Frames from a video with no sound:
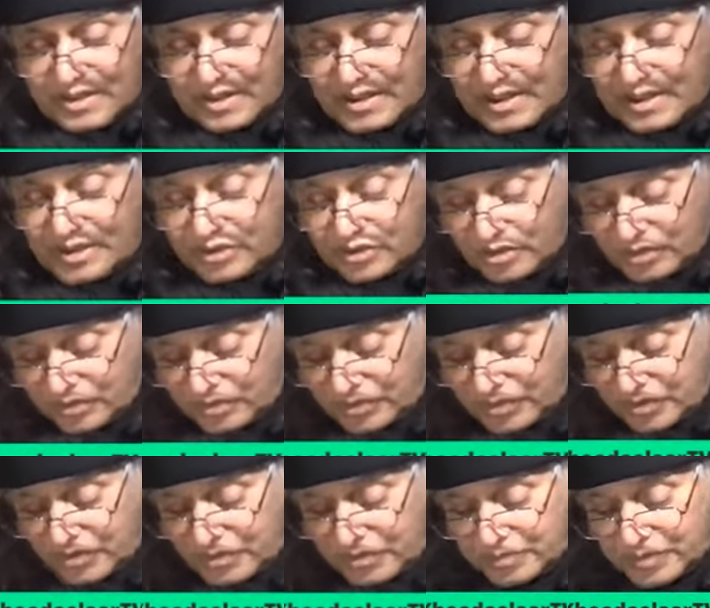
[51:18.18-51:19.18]
that
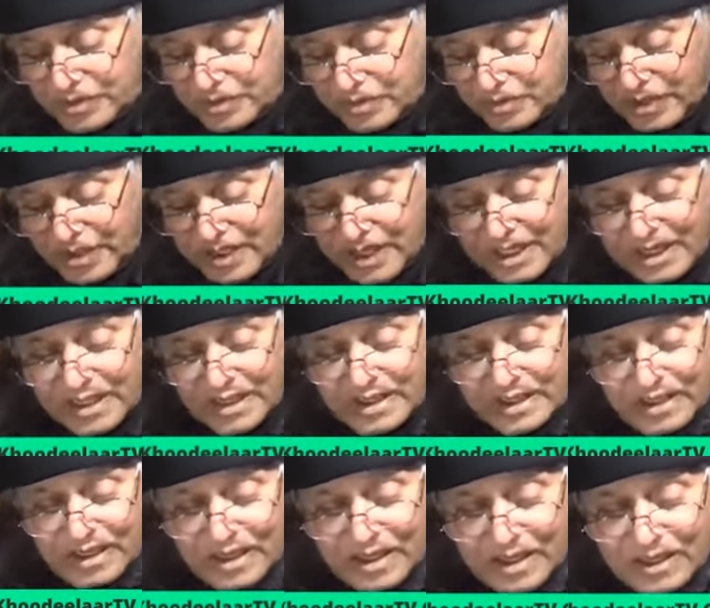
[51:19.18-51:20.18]
Johnson would be doing
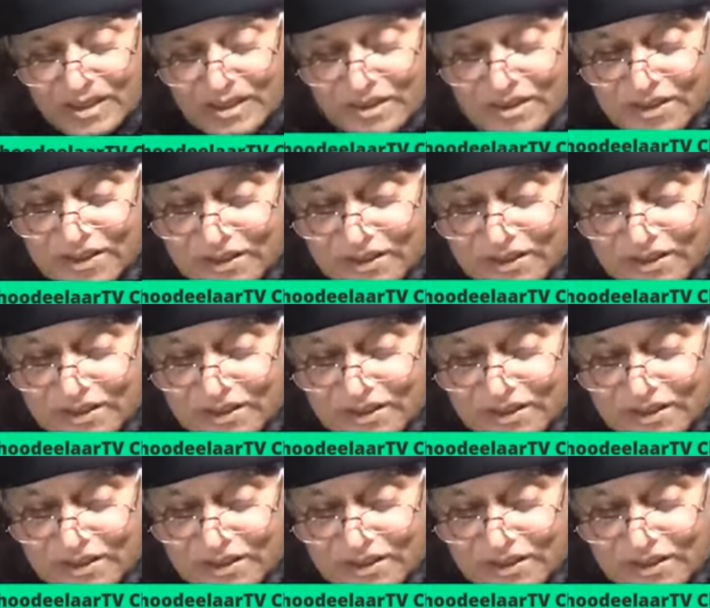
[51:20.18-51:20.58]
anything